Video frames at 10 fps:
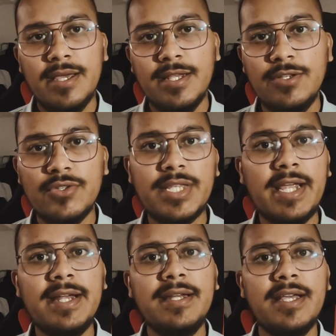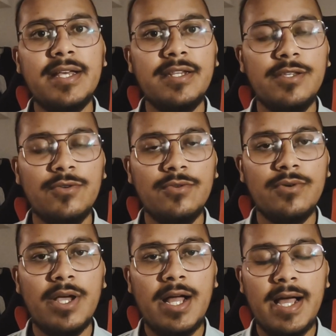In your second year,
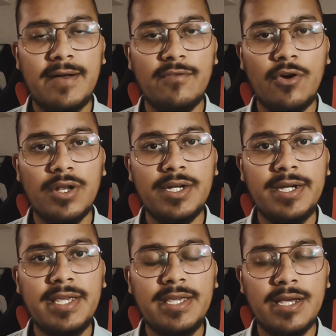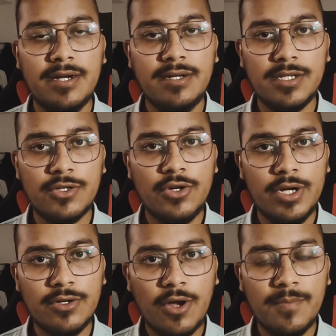you have already understood
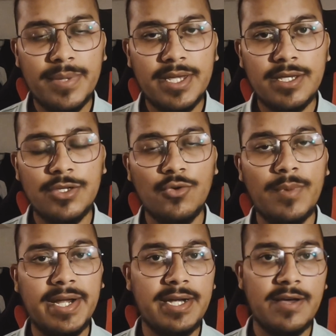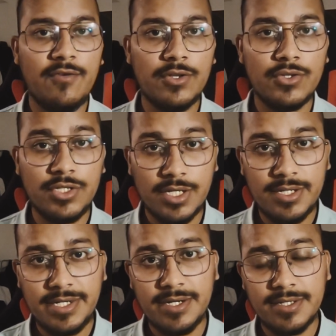your topic. You might have also
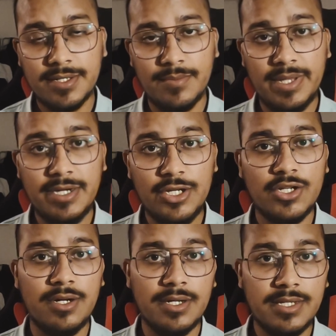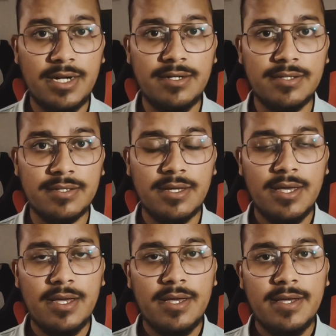generated some initial results.
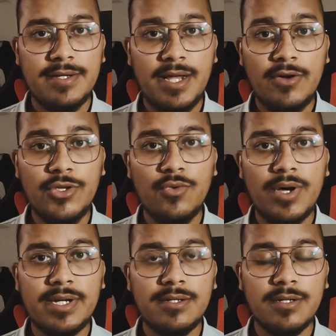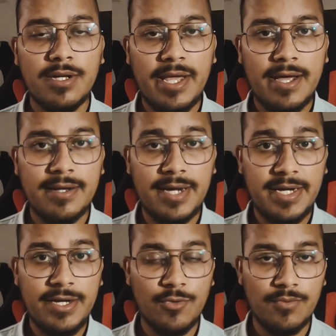Now you are
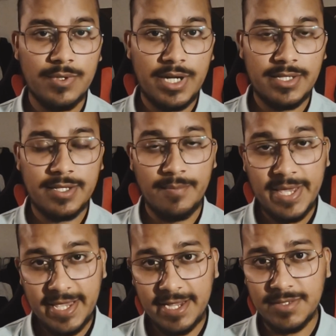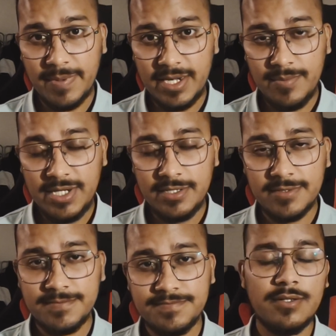ready to run the big
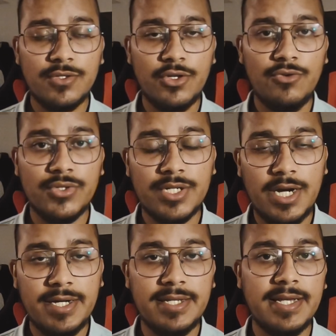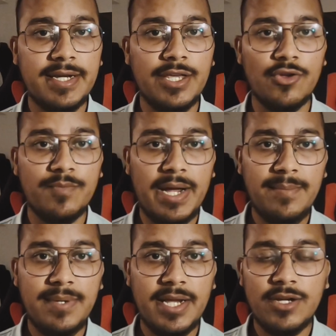experiments. So you start designing your
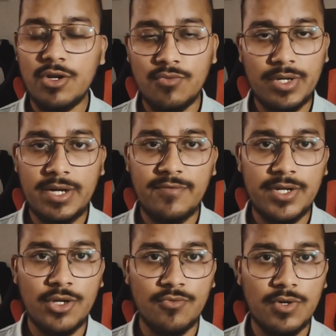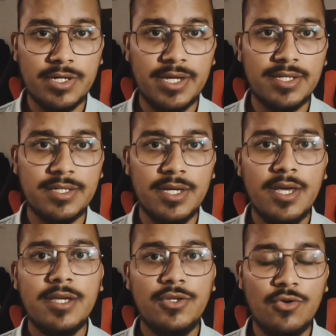pipeline or whatever your work is.
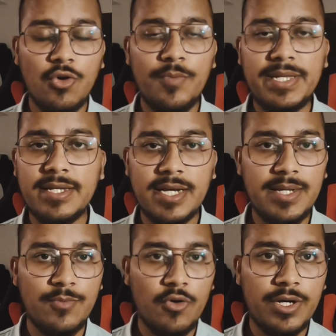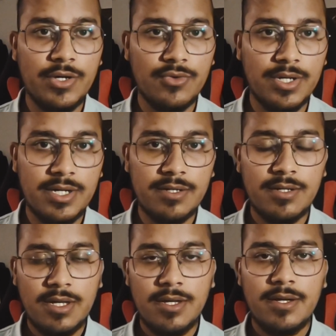You go basically more into the
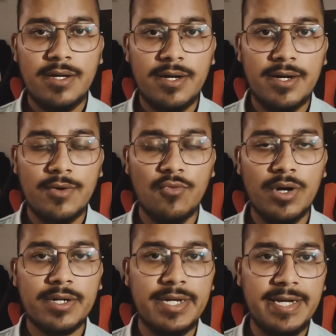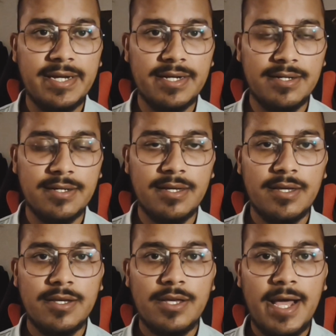work detail,
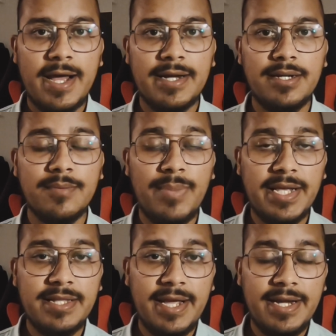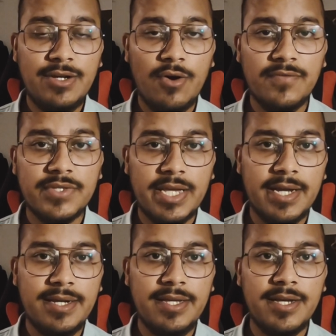and by the end of
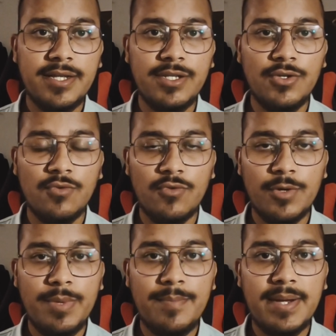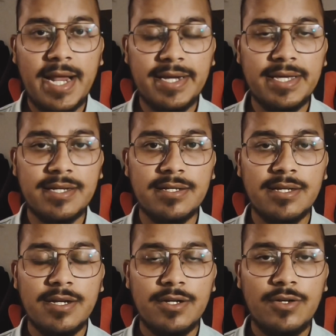second year, you would be planning
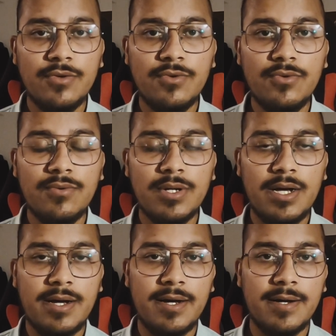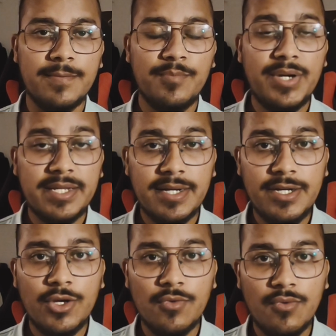to
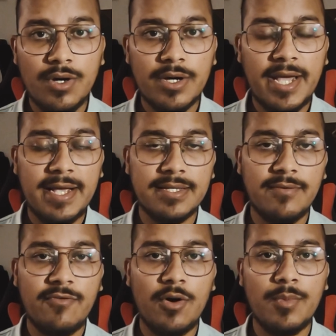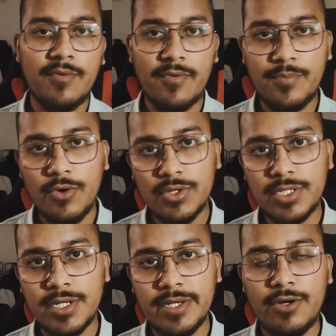present your work as a form of a
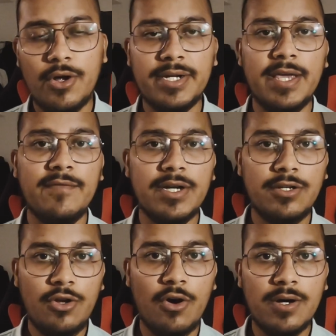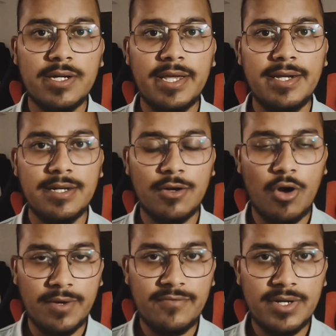poster or give a talk in a
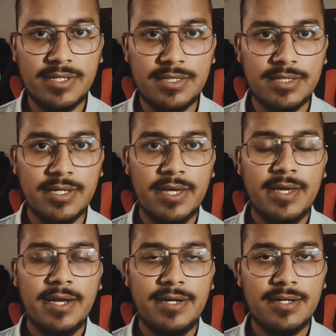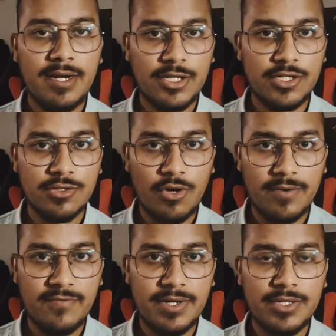conference, international
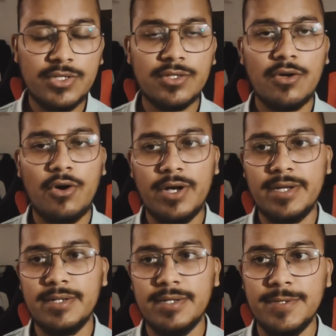conference or